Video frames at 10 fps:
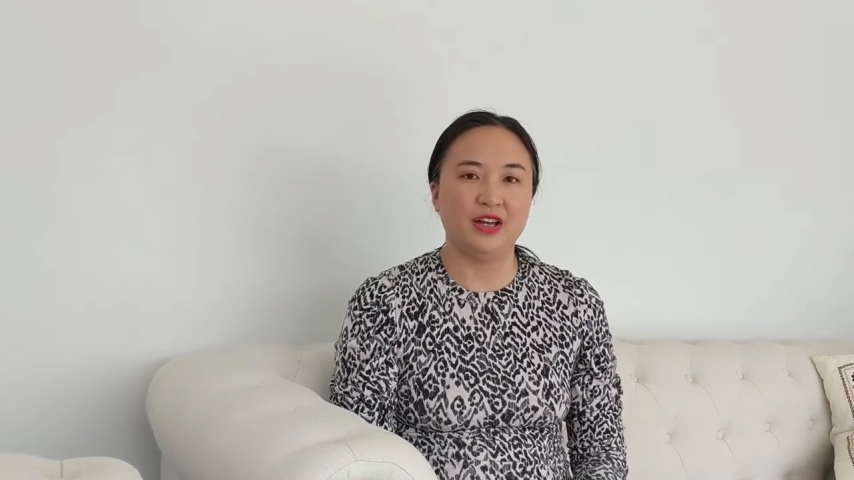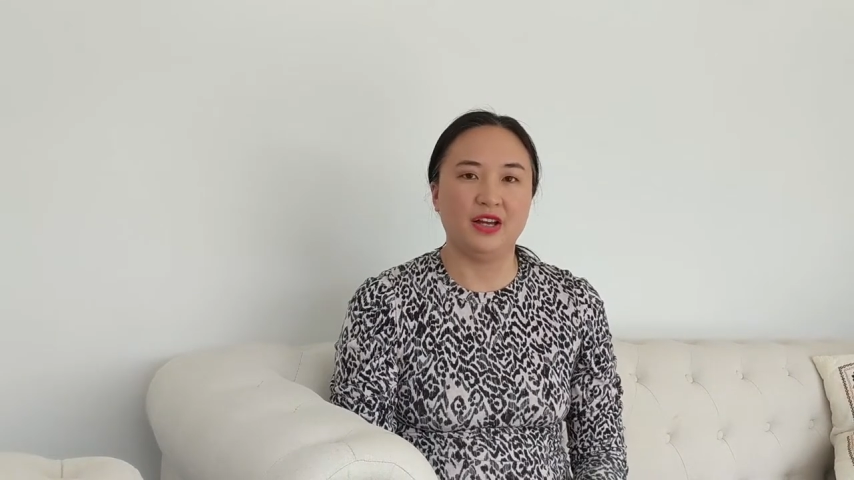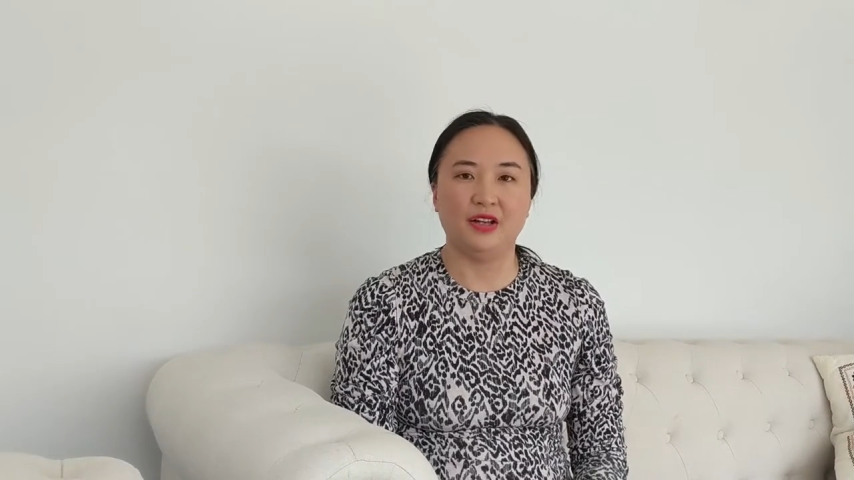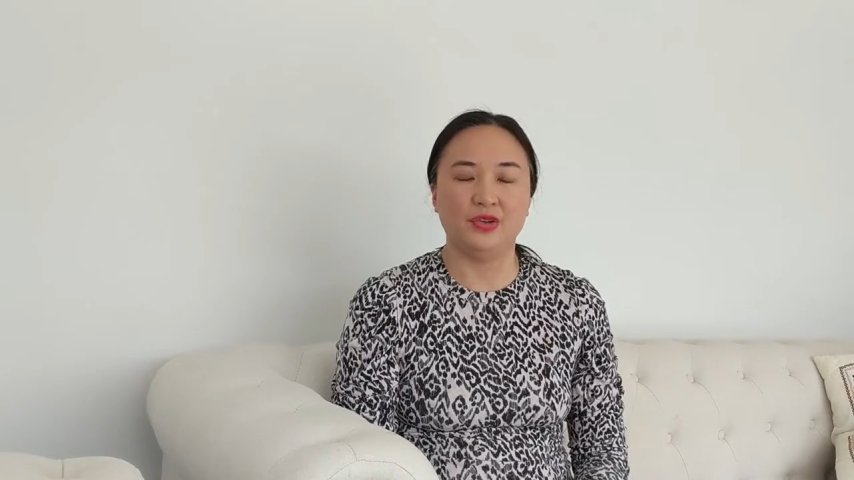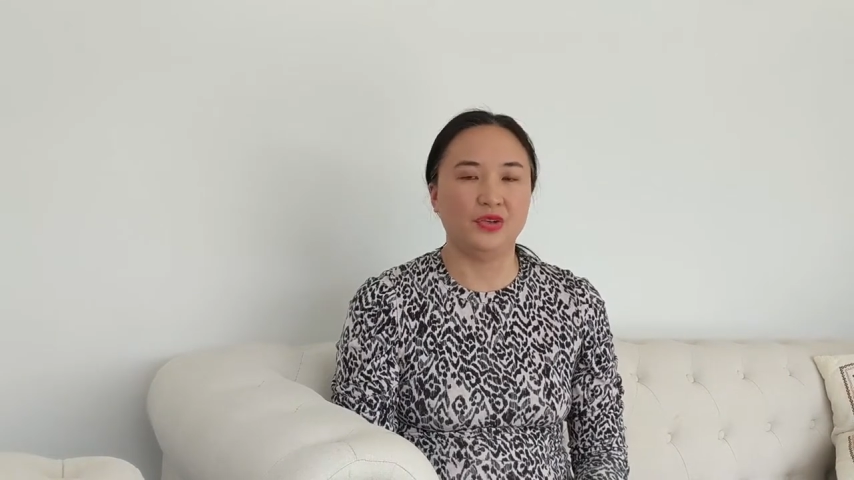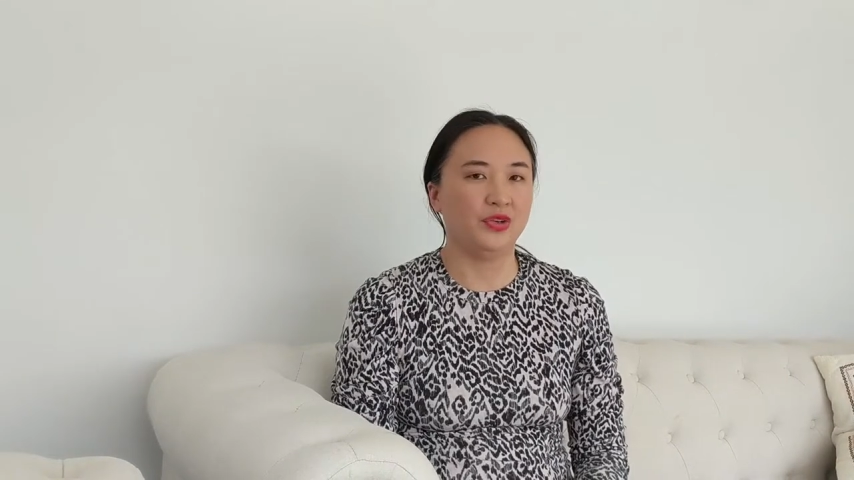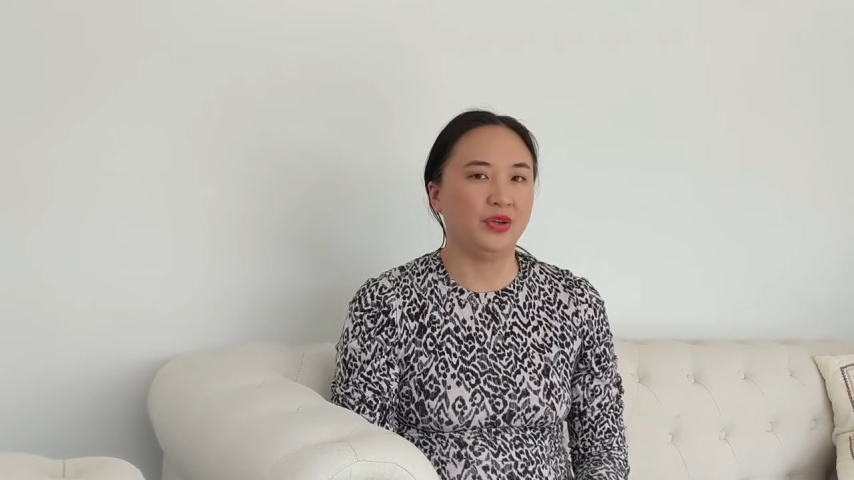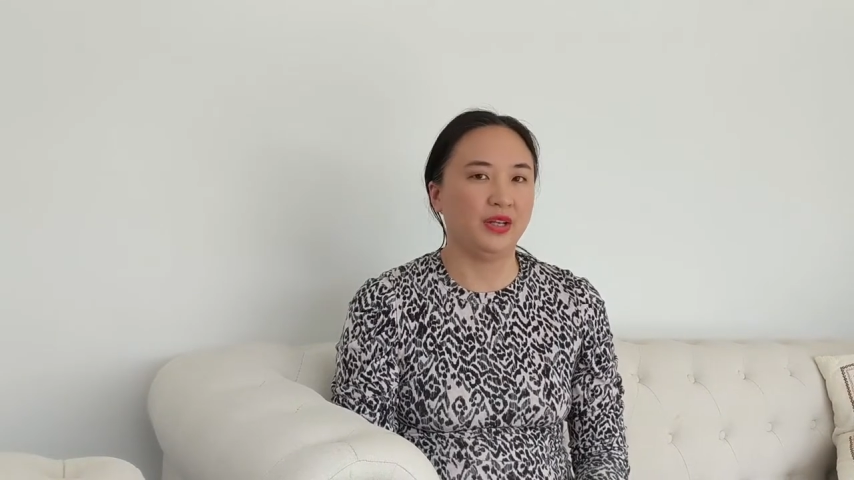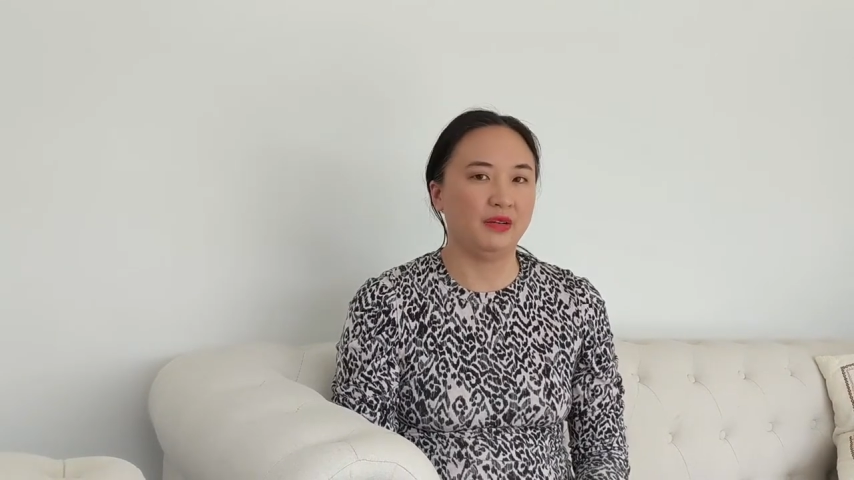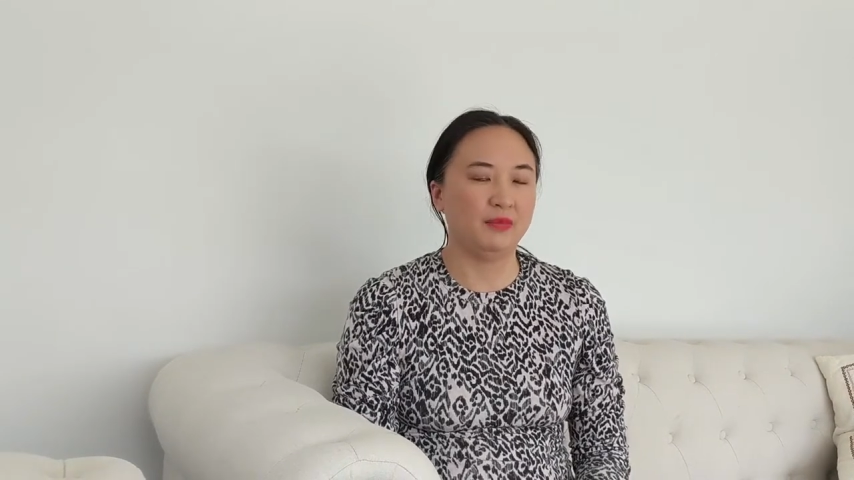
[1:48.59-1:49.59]
uh, not
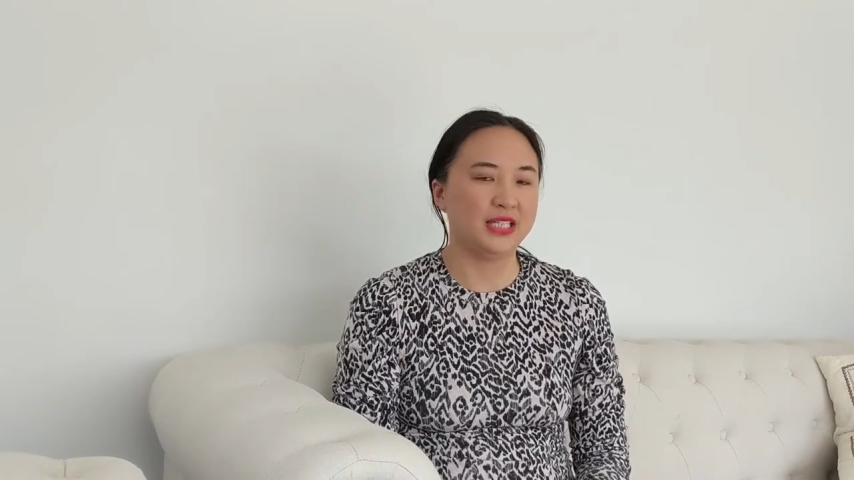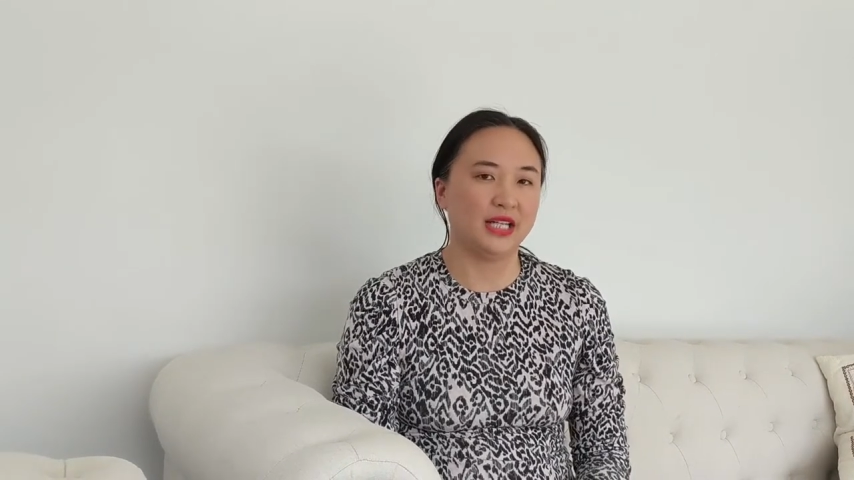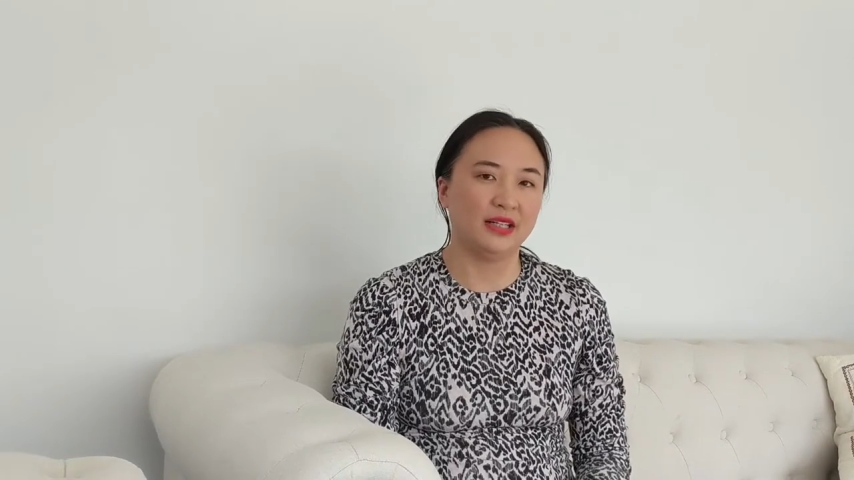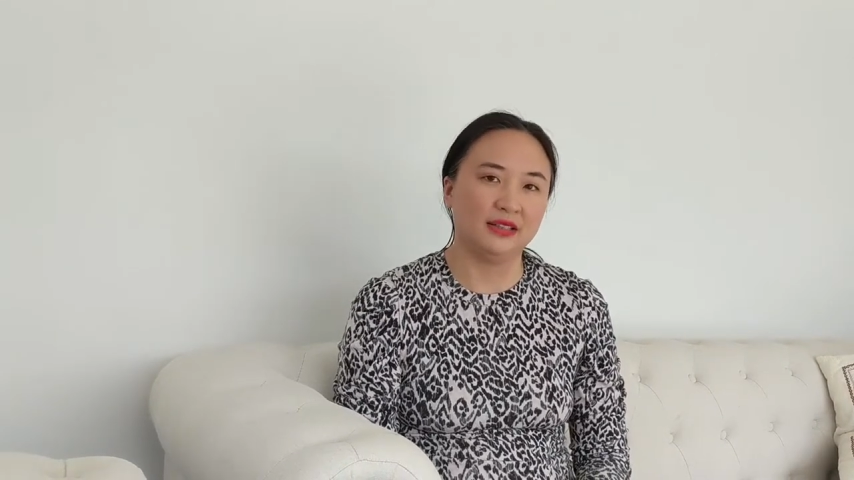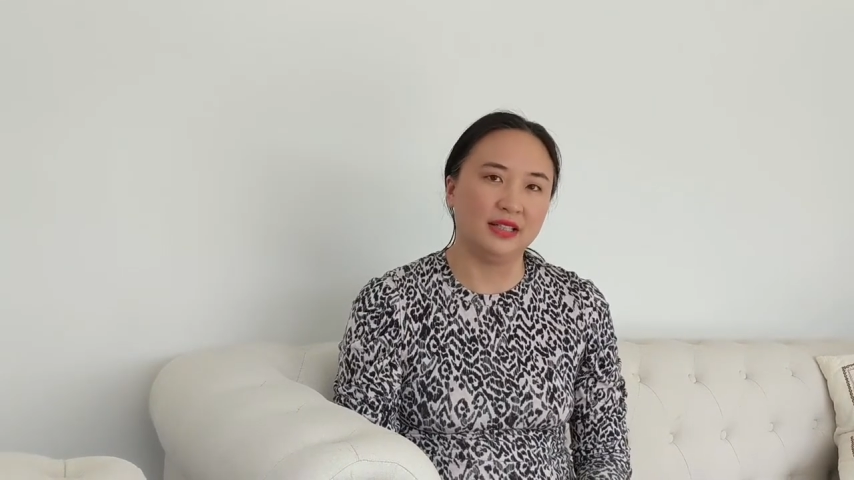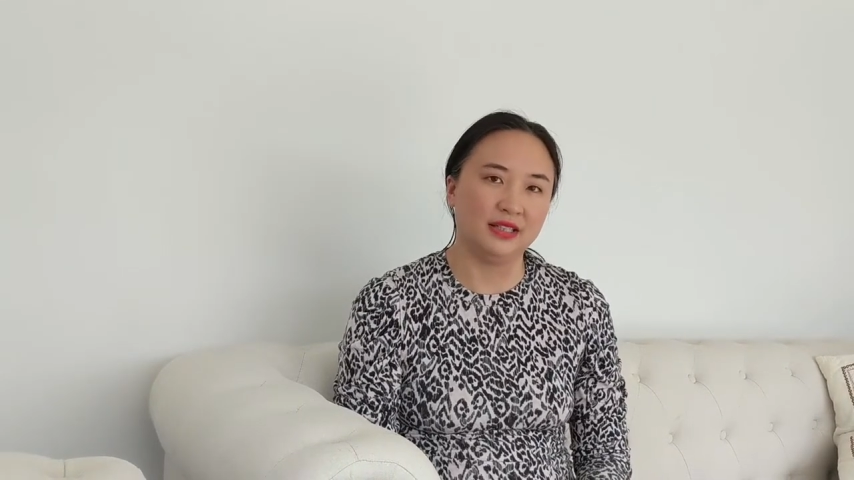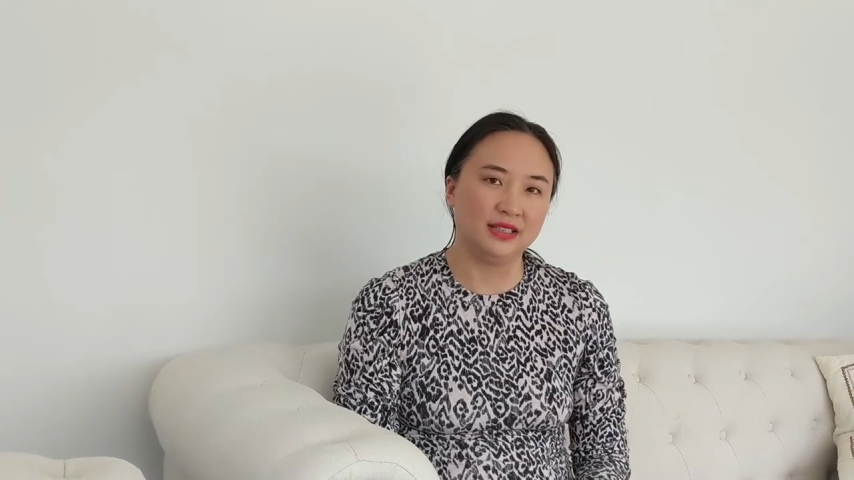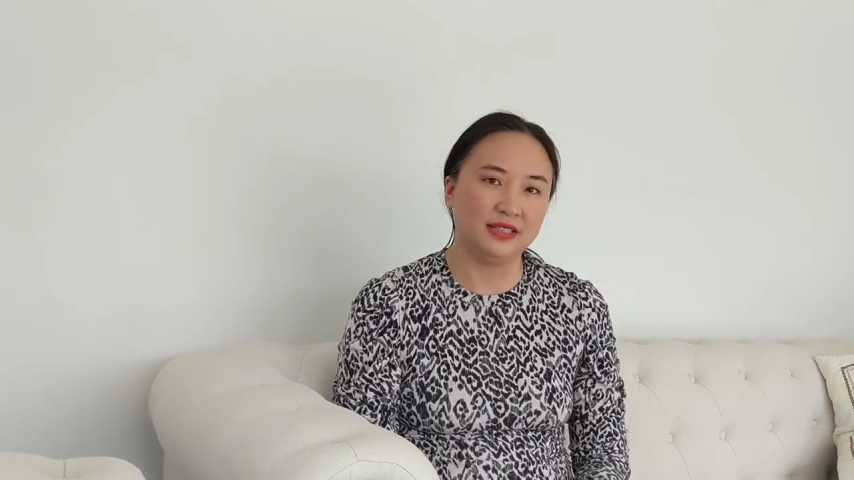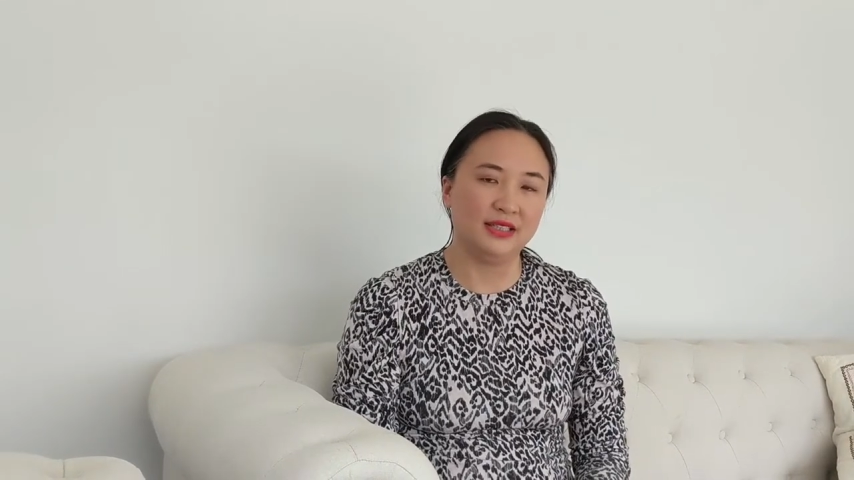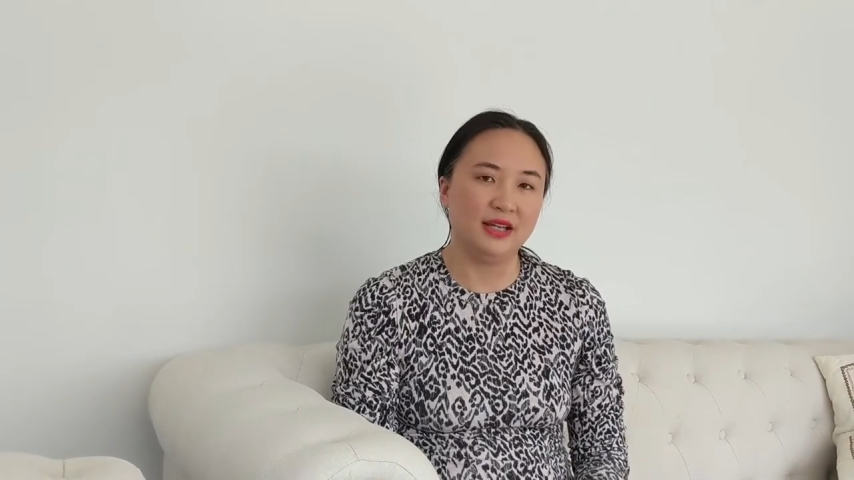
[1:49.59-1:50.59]
knowing much
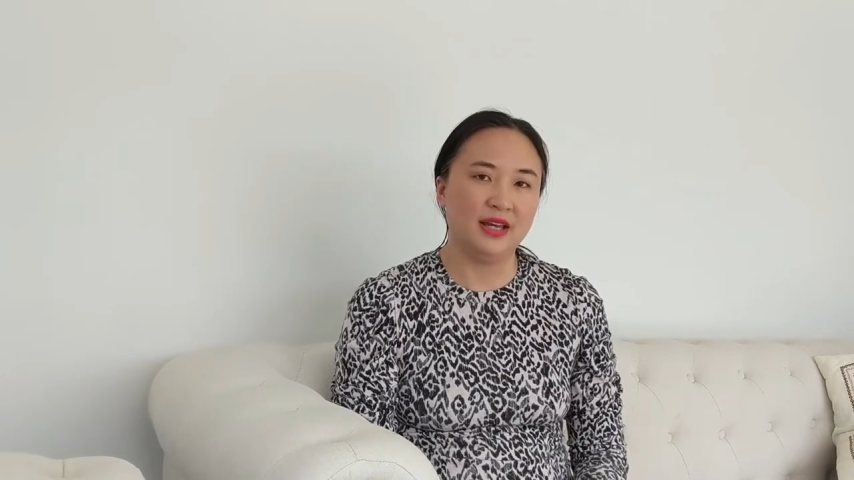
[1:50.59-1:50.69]
English,